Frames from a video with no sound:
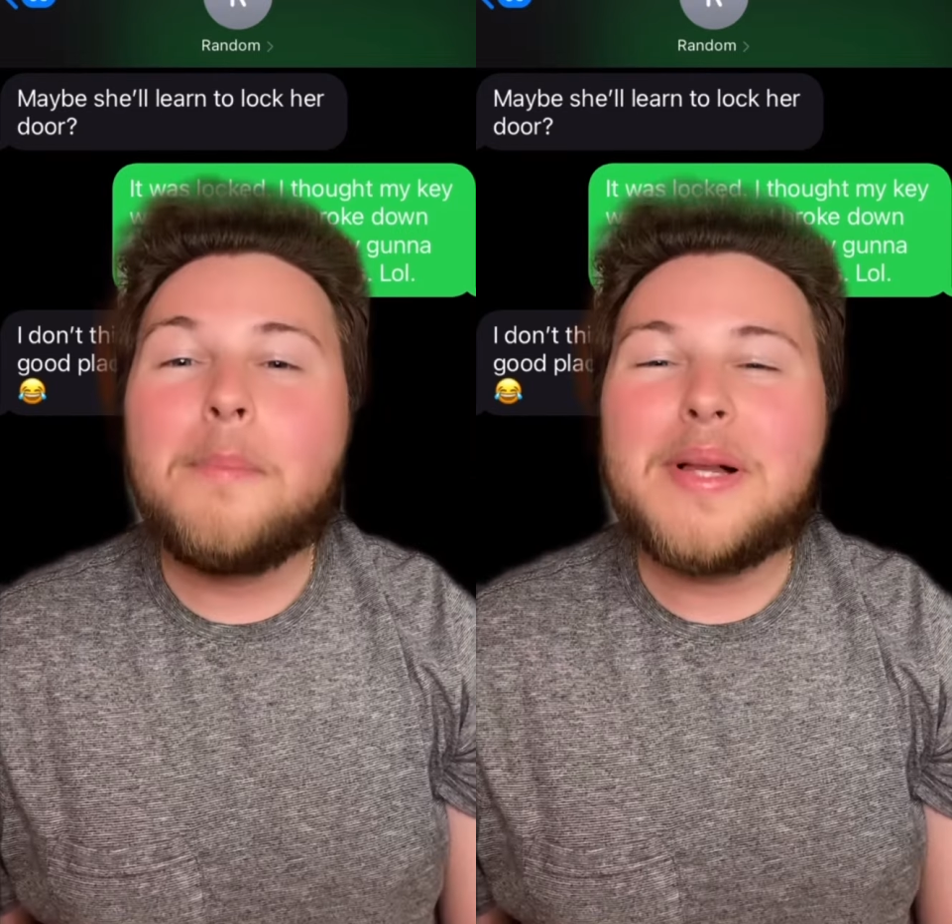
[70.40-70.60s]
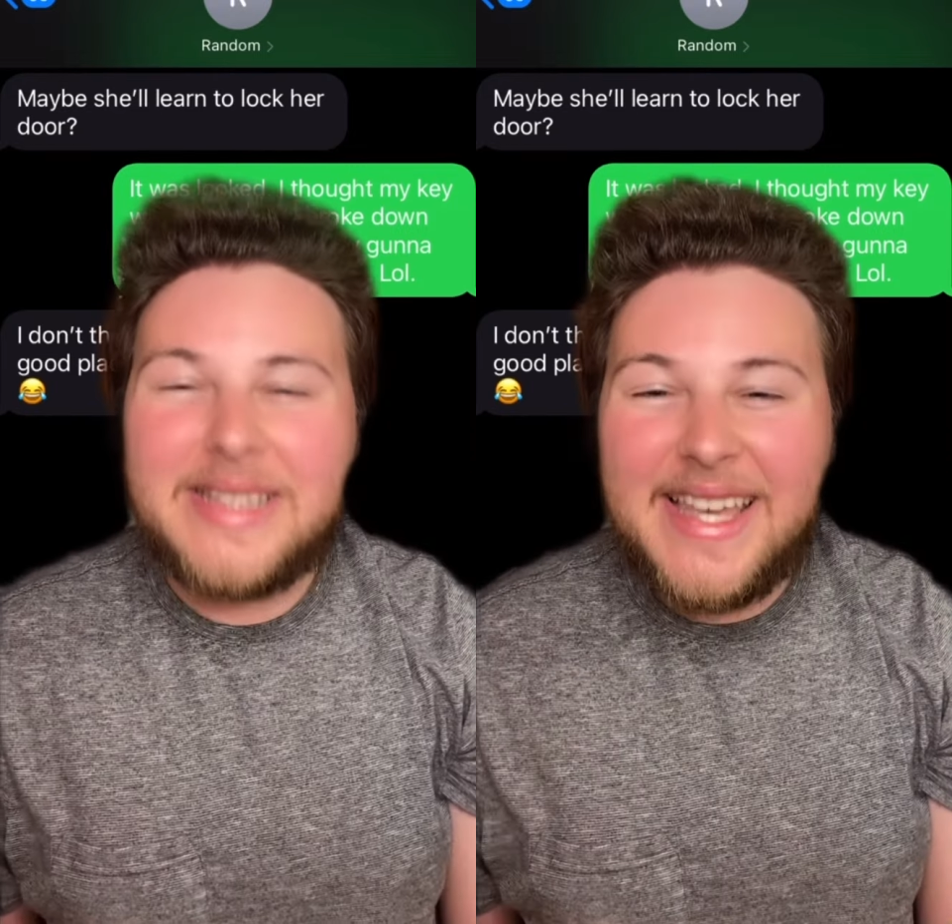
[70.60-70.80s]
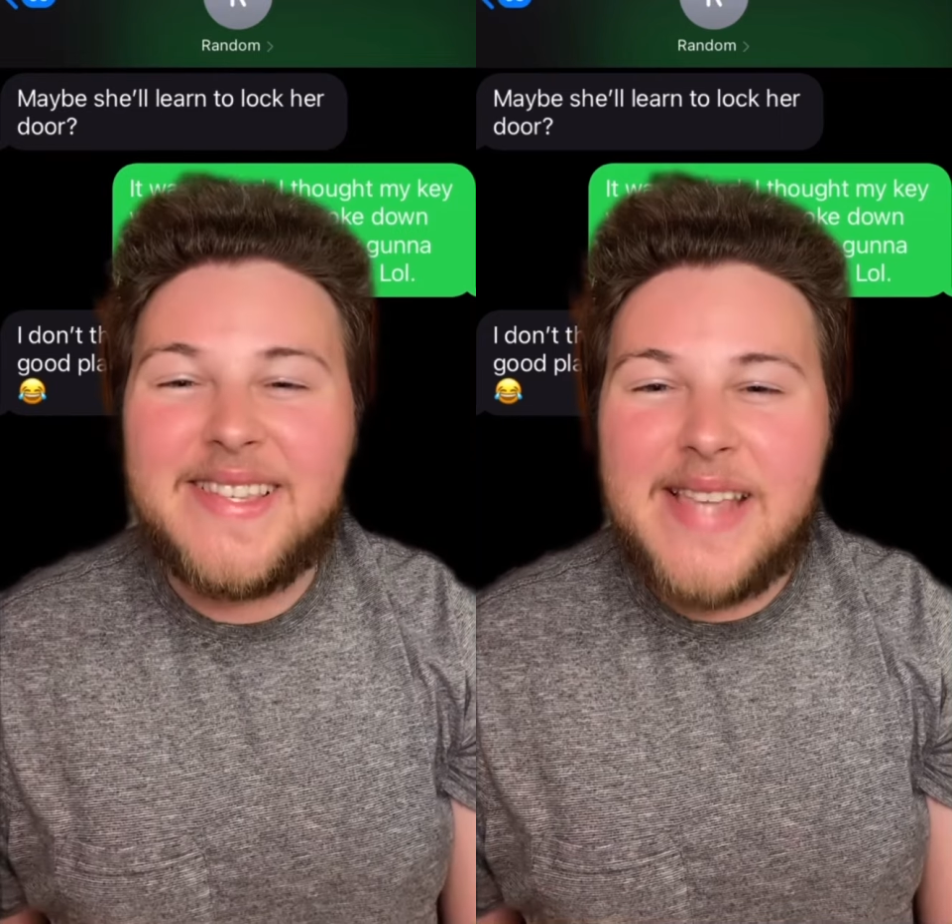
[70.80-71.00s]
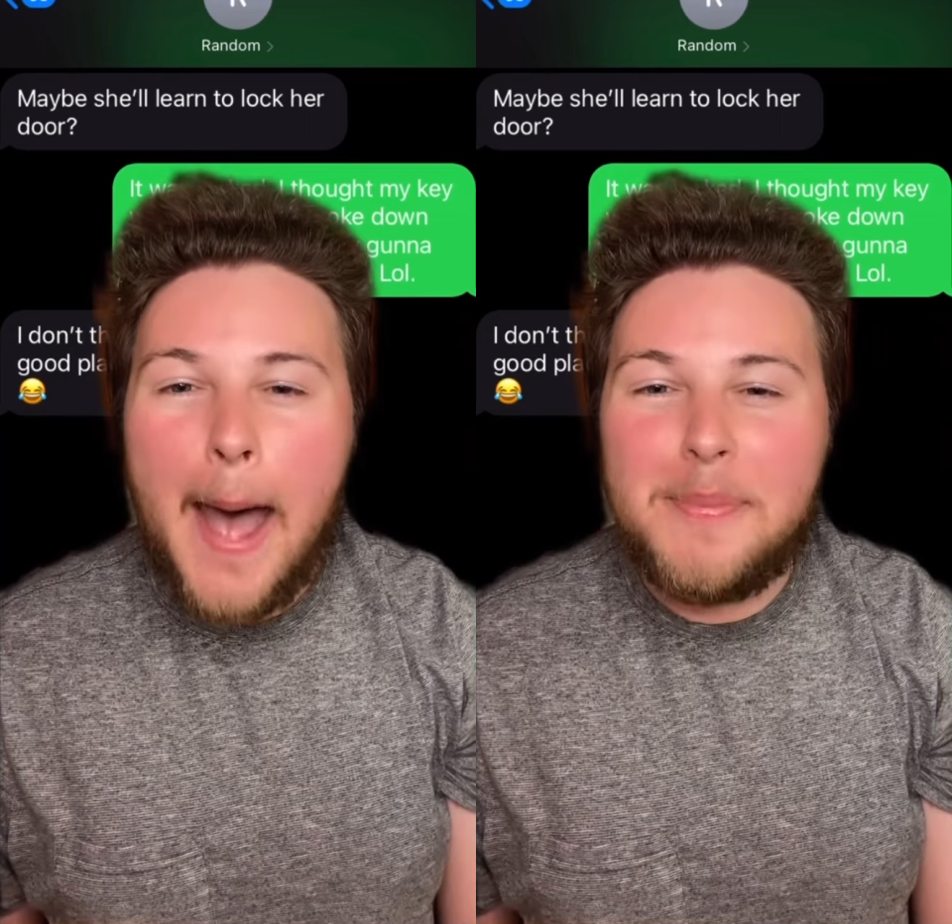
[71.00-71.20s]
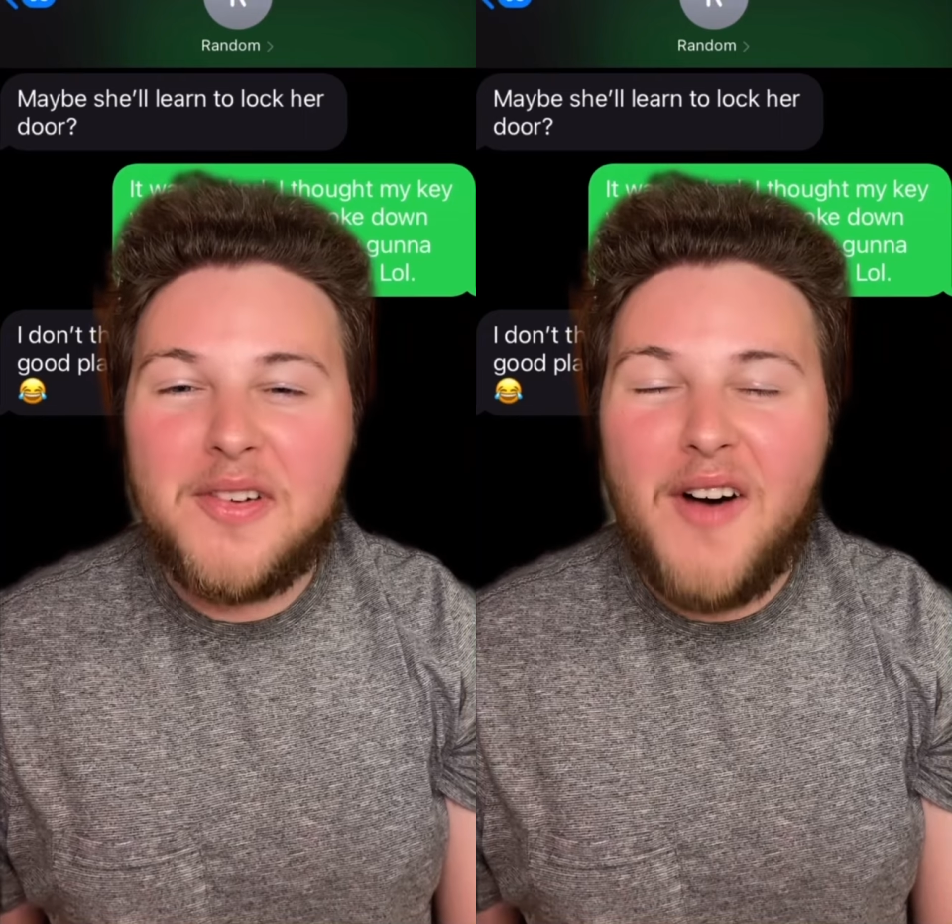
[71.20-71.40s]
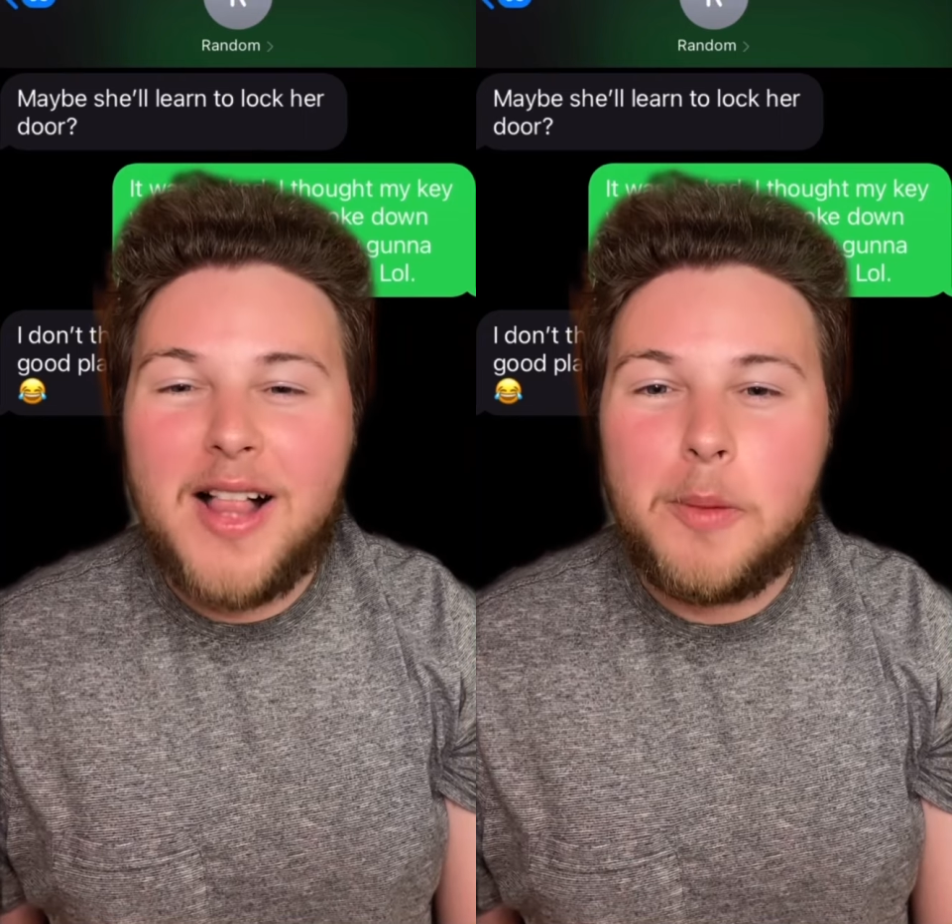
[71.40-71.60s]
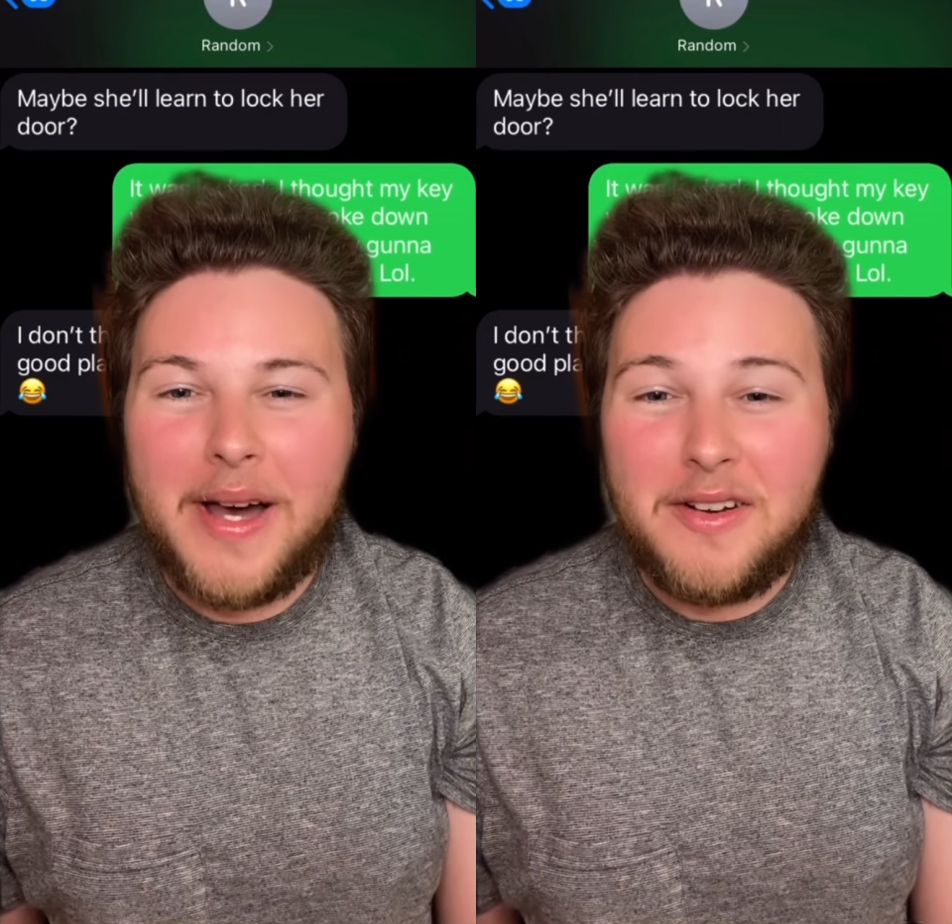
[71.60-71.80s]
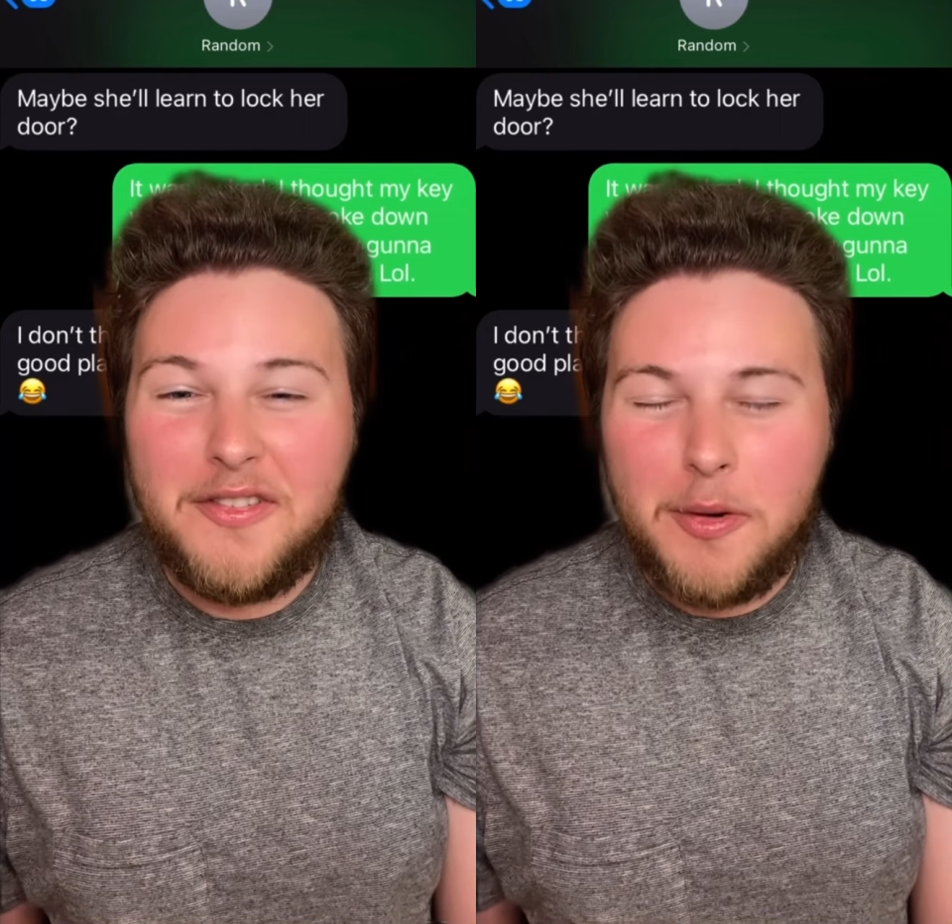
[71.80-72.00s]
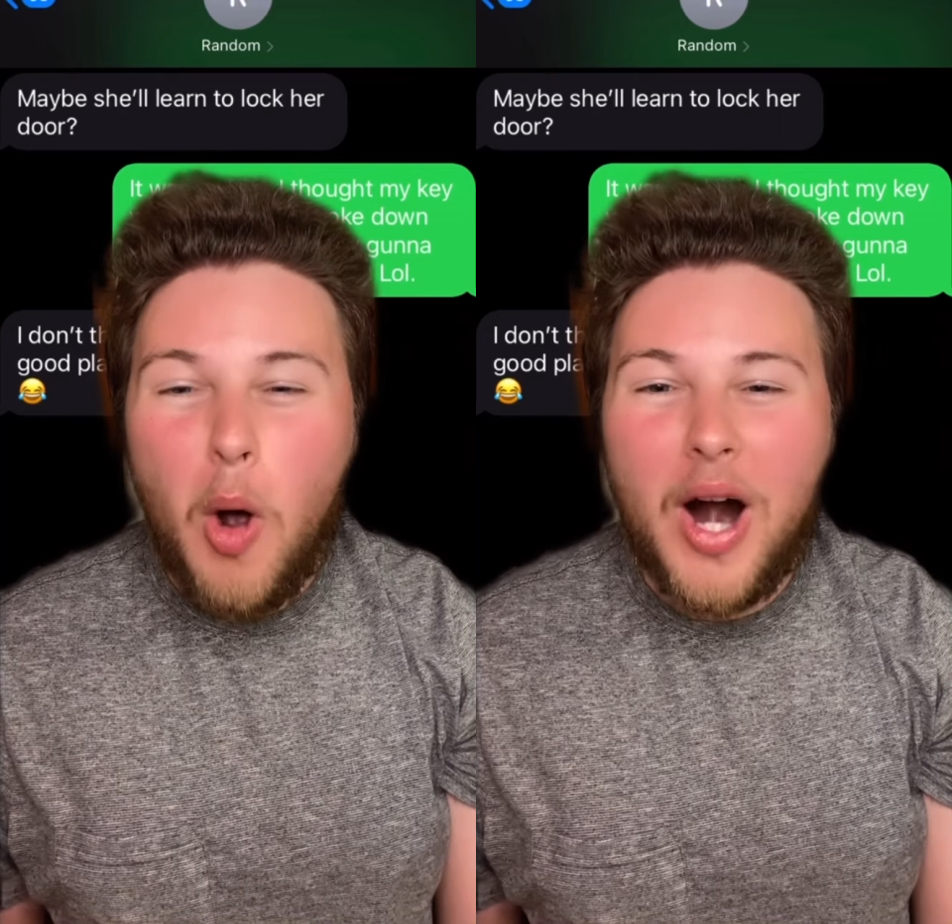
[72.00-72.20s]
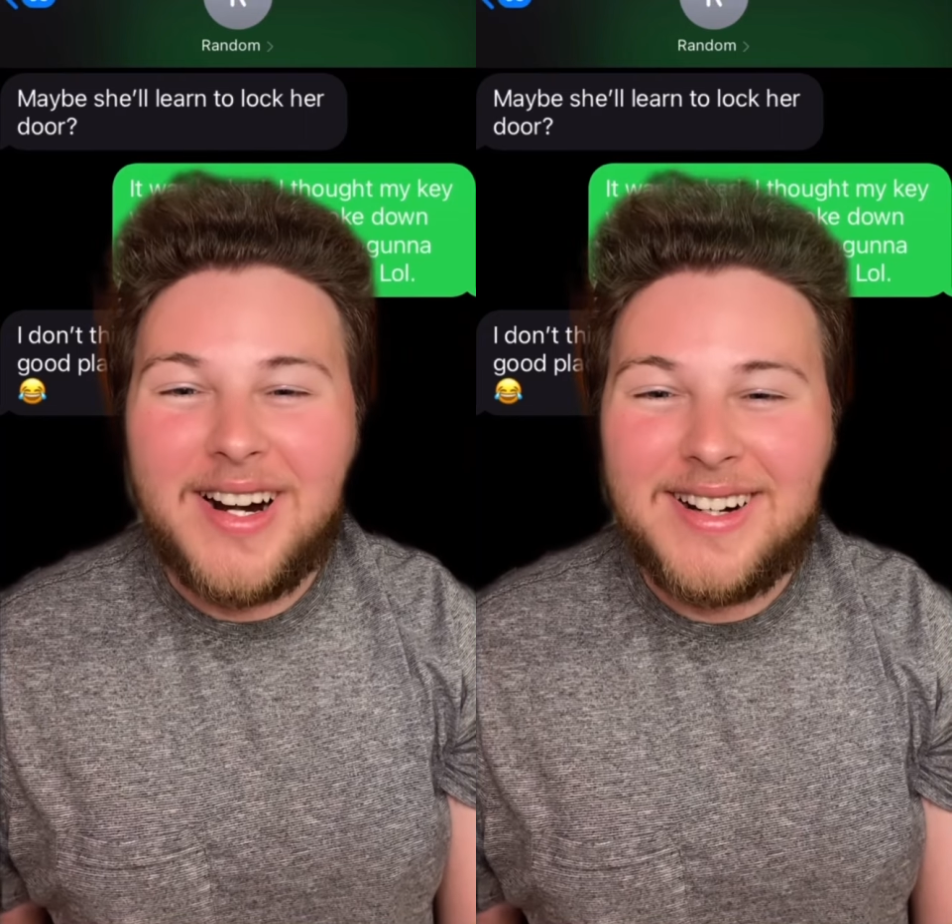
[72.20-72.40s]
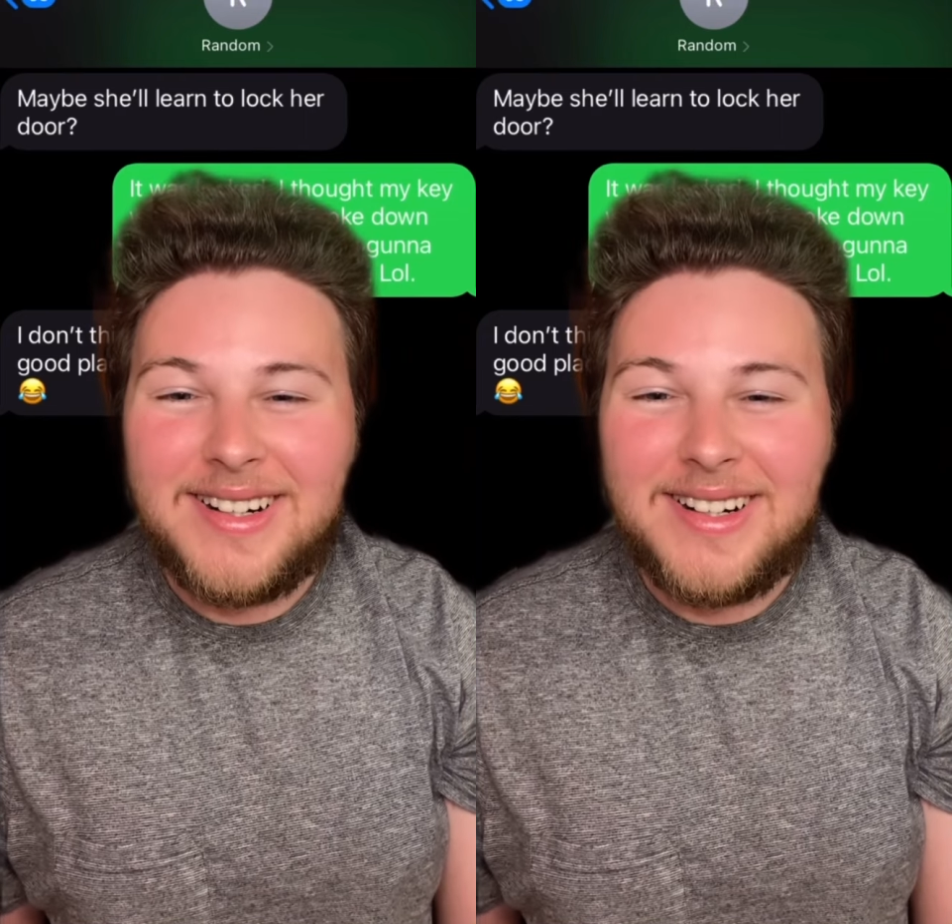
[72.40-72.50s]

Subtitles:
Please tap the follow button for more.